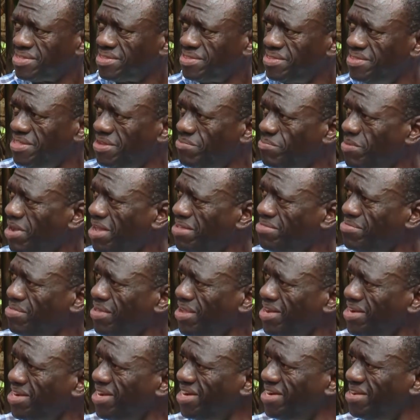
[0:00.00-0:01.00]
The month
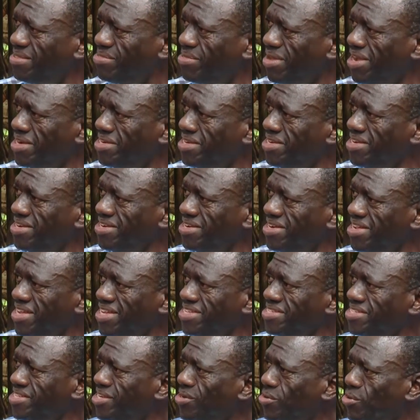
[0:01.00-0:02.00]
ended 13
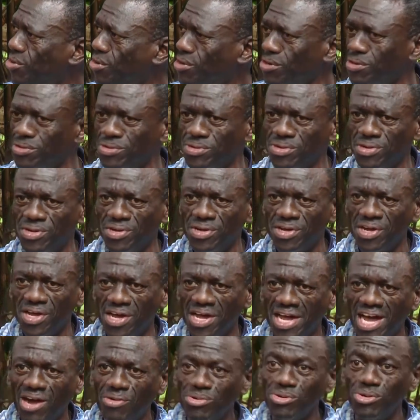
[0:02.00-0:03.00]
days ago.
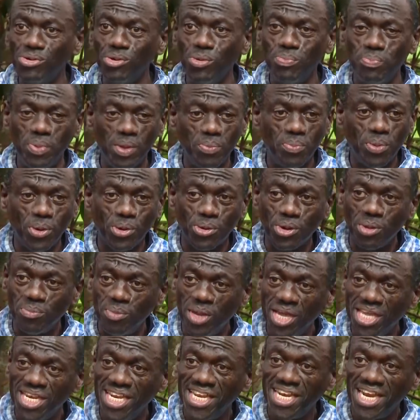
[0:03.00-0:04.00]
How do people
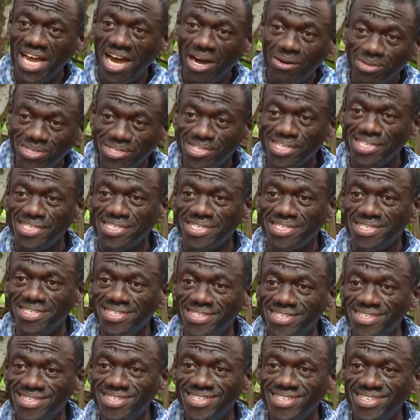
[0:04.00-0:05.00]
remain in houses?
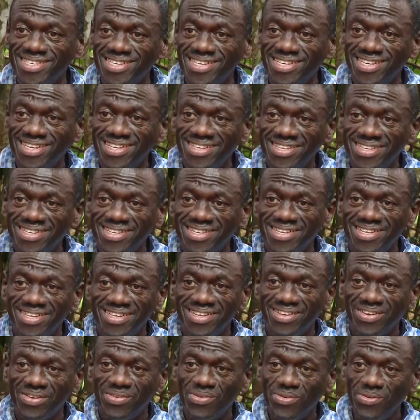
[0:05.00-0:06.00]

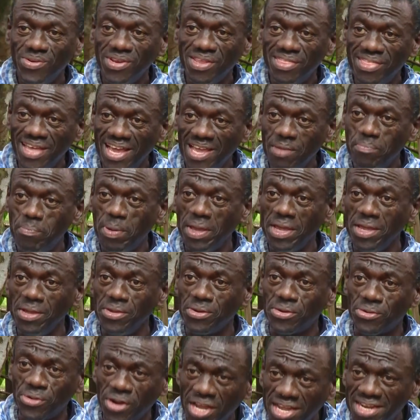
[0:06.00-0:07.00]
Will they pay
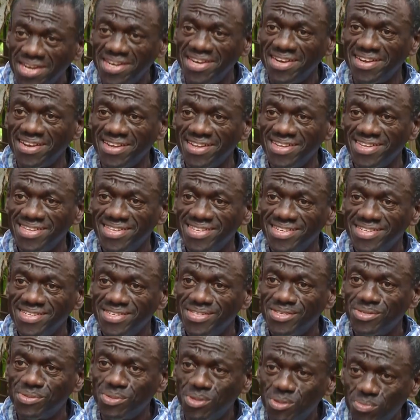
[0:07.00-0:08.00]
rent?
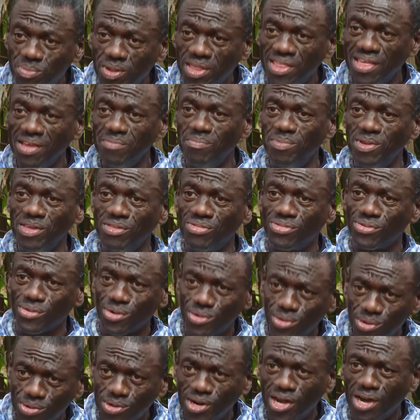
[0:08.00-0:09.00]
Should they be
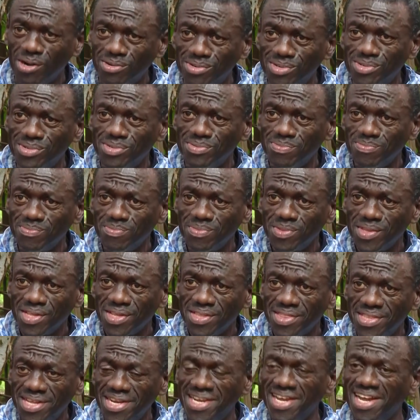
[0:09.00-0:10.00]
thrown out?
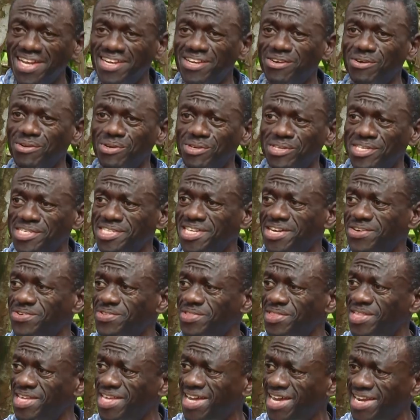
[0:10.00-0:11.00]
The landlords are
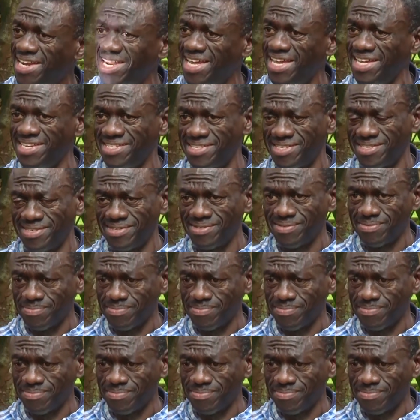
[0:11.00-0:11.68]
on their necks.